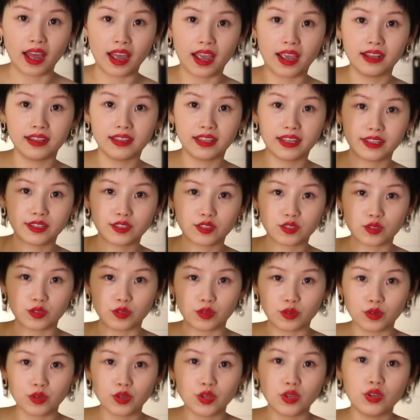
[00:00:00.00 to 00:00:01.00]
I like
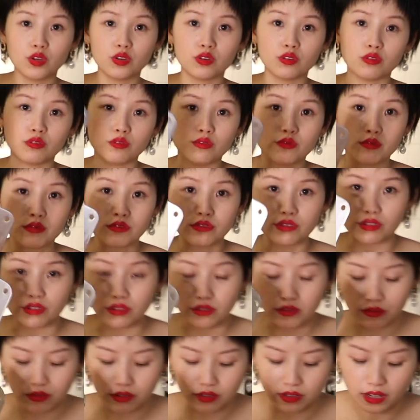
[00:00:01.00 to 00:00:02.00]
to use a
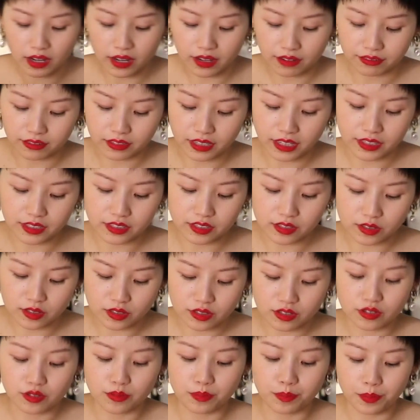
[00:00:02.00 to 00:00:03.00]
huge knife
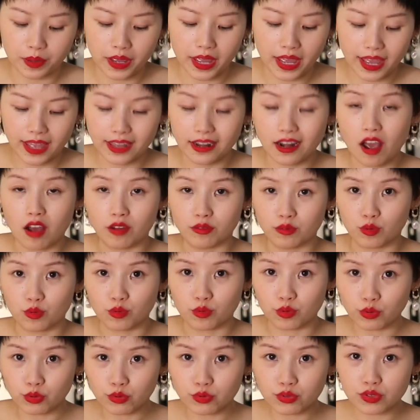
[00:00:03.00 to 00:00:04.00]
just to pat on the
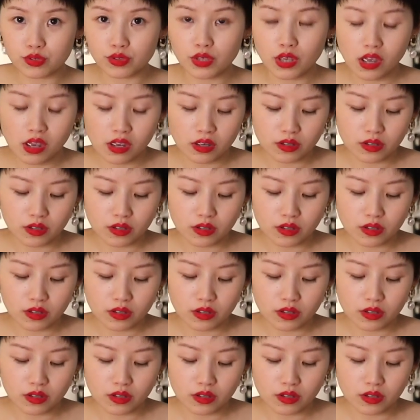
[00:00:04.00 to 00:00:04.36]
roots,